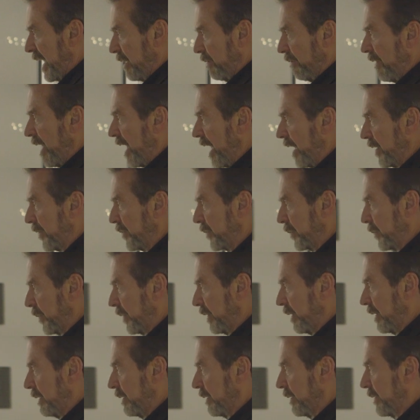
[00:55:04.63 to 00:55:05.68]
around
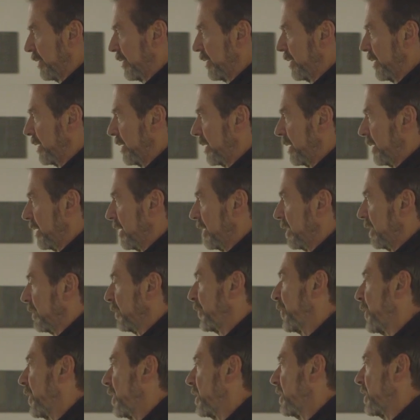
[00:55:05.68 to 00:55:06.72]
with,
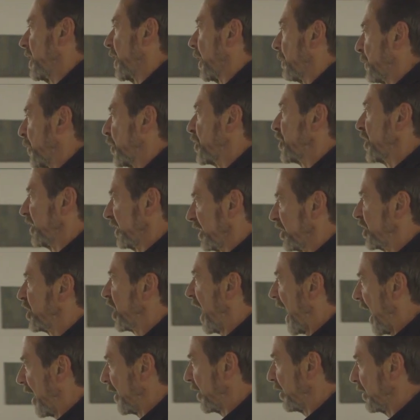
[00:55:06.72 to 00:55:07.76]
you know, pushing the
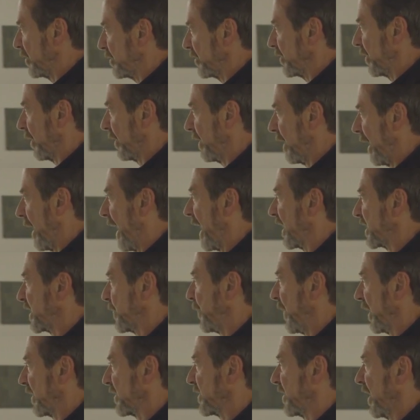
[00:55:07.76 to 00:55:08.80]
shadow
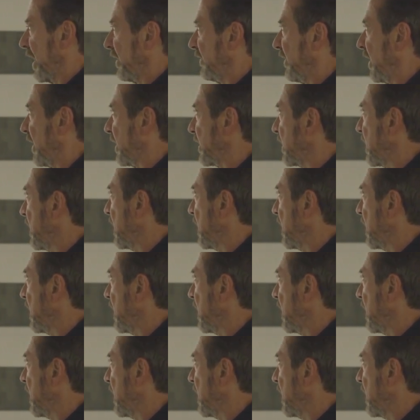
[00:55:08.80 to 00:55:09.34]
aspects of it.